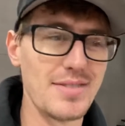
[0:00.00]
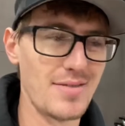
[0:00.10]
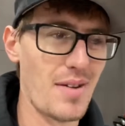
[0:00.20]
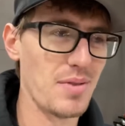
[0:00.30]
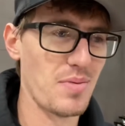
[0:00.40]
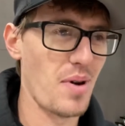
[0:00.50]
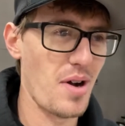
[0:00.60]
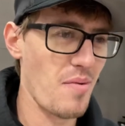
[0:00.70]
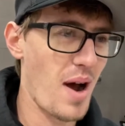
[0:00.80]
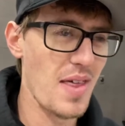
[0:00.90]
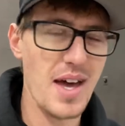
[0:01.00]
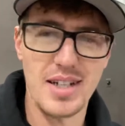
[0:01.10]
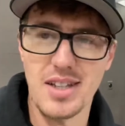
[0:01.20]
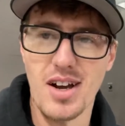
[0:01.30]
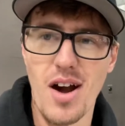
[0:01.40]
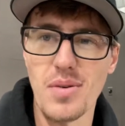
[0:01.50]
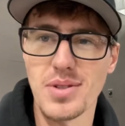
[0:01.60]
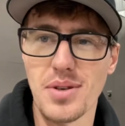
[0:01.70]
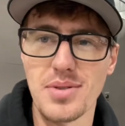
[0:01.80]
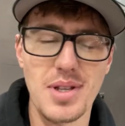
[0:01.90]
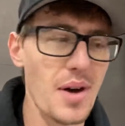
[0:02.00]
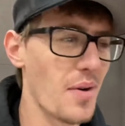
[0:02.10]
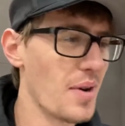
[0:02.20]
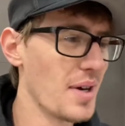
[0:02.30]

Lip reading: I was wondering why the heck the car was so slow.